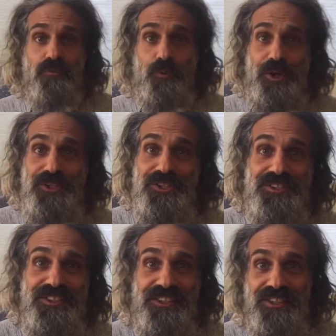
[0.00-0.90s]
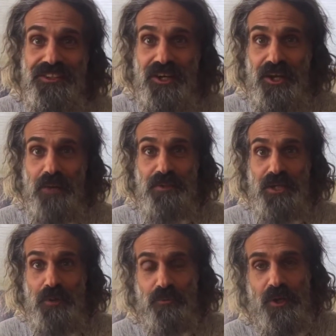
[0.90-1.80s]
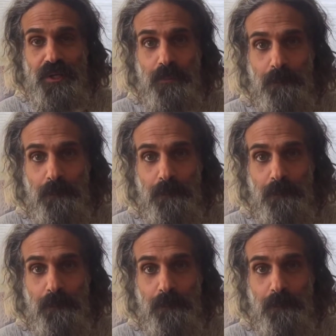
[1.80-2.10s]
questions here that are coming up, right?